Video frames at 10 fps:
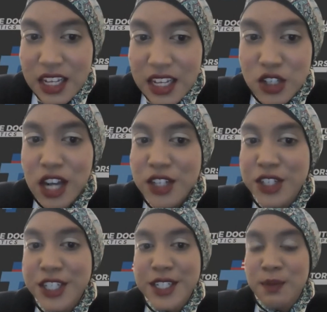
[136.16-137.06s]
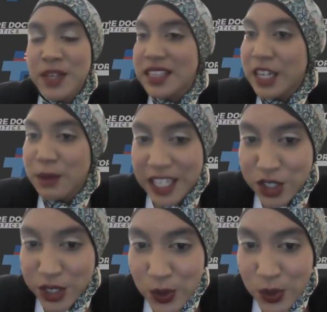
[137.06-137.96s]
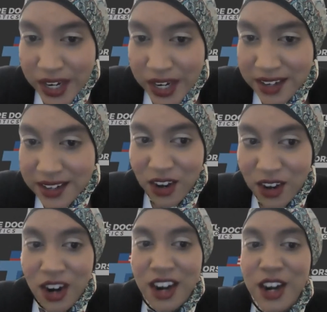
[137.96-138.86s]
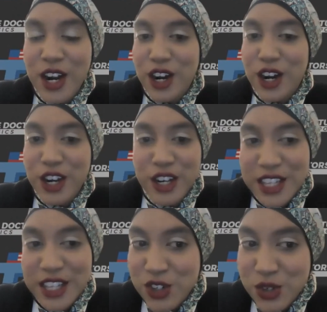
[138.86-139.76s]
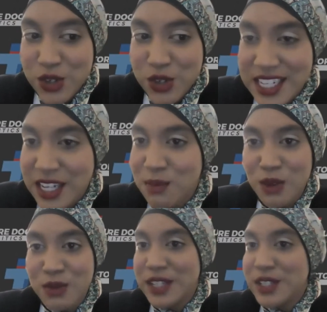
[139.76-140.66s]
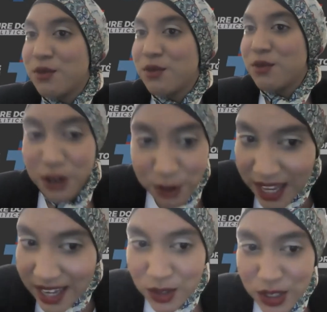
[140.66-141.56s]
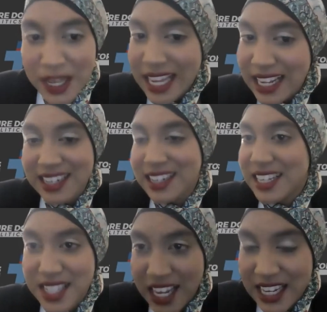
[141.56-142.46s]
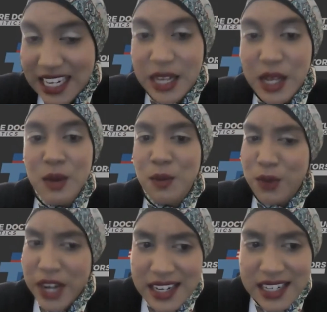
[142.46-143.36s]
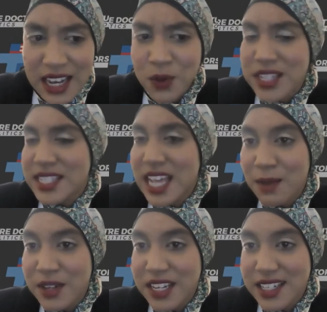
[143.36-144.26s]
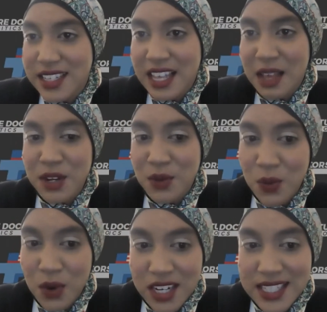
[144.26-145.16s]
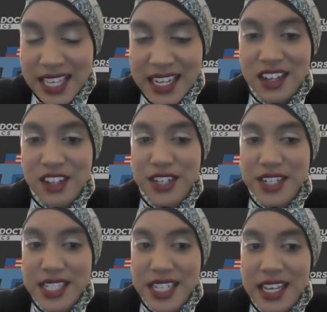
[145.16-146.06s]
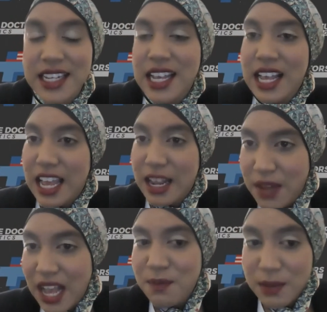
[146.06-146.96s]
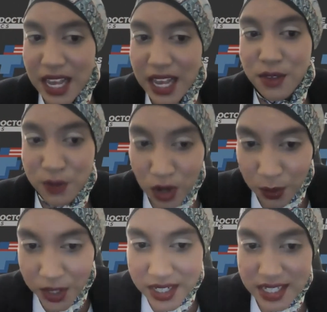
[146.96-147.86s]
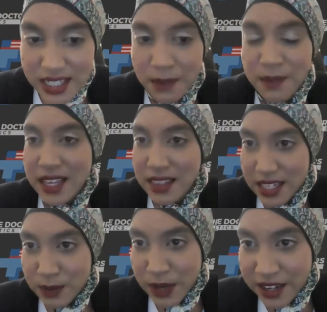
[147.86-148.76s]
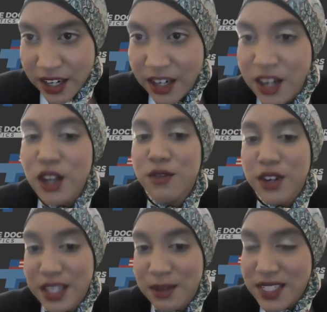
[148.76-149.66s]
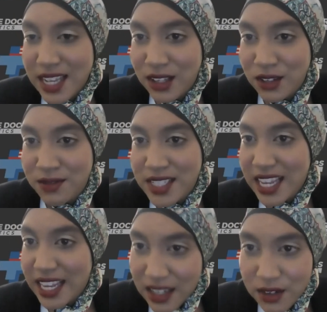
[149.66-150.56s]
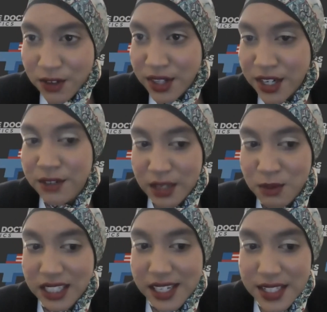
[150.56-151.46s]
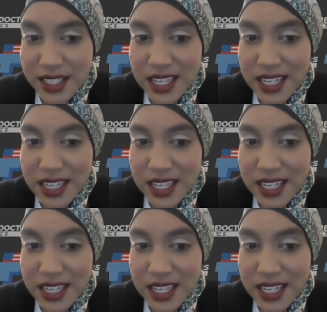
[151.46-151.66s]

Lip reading: Doctors meet their patients where they are, earn their trust at a moment of profound pain and anxiety, break down what is happening to them in words they can understand, and map a path forward to make things better for themselves and for their families.